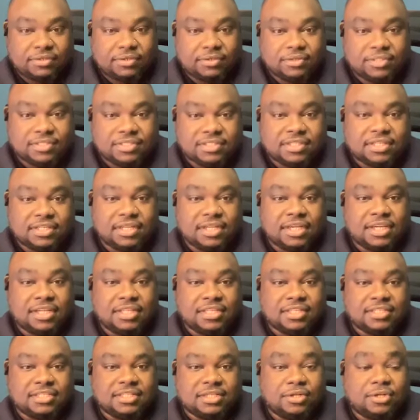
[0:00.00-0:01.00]
it because
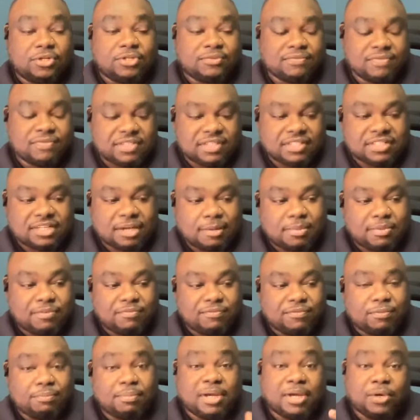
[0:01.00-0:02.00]
there's a lot of it that's coming
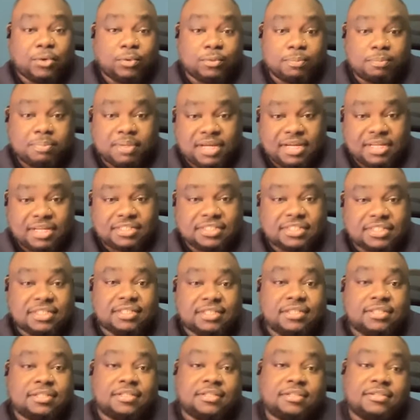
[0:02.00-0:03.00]
from my own past
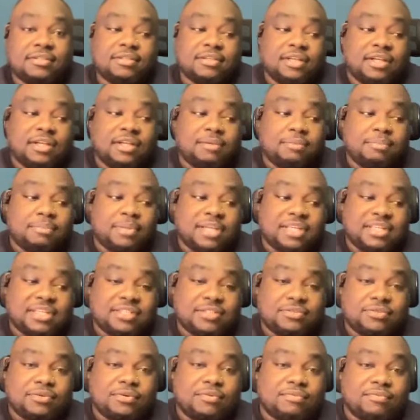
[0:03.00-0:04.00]
and uh,
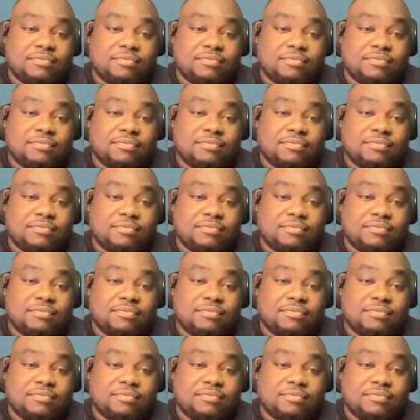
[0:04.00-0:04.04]
past